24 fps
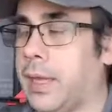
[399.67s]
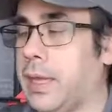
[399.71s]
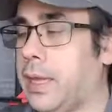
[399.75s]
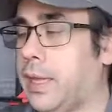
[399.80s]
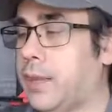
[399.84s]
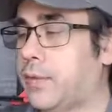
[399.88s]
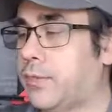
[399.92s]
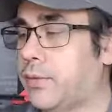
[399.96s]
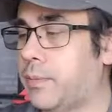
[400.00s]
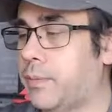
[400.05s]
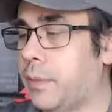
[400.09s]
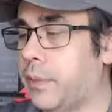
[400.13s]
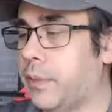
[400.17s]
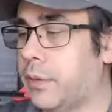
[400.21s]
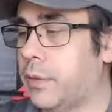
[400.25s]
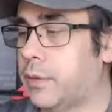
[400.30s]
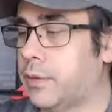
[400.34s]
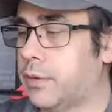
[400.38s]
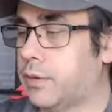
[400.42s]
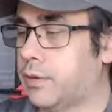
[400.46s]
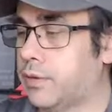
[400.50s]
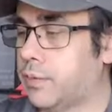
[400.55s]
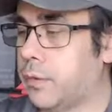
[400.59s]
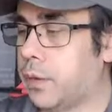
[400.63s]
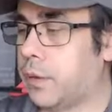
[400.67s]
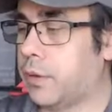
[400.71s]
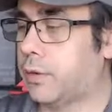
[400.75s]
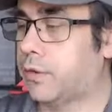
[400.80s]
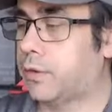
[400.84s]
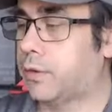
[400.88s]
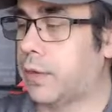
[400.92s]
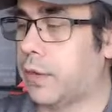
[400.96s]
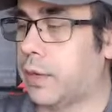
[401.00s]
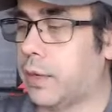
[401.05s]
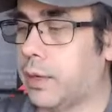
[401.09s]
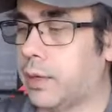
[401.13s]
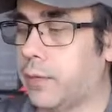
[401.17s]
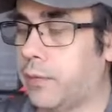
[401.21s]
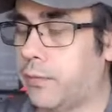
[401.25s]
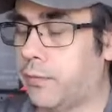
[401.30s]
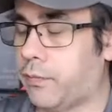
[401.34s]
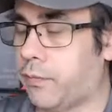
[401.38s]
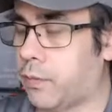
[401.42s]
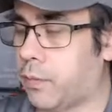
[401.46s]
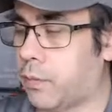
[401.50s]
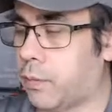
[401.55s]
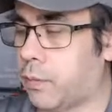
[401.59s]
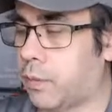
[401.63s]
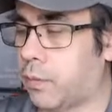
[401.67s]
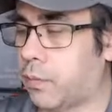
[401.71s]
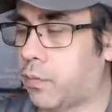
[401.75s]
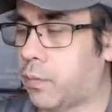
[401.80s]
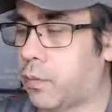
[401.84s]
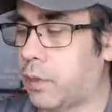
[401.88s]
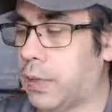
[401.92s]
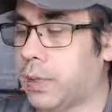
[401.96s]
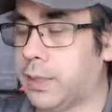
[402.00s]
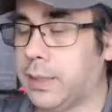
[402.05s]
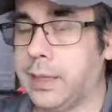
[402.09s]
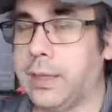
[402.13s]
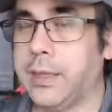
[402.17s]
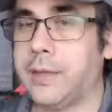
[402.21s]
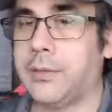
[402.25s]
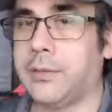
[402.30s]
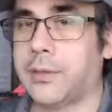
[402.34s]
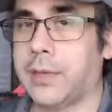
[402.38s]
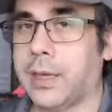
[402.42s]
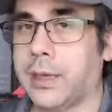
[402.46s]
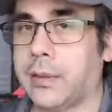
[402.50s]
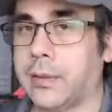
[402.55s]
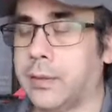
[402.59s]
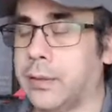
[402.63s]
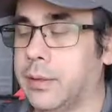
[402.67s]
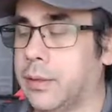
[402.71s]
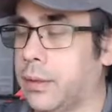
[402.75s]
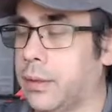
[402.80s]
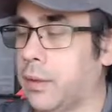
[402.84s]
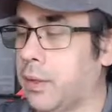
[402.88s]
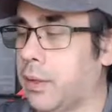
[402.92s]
It's a bit on the small side for 1/18 scale,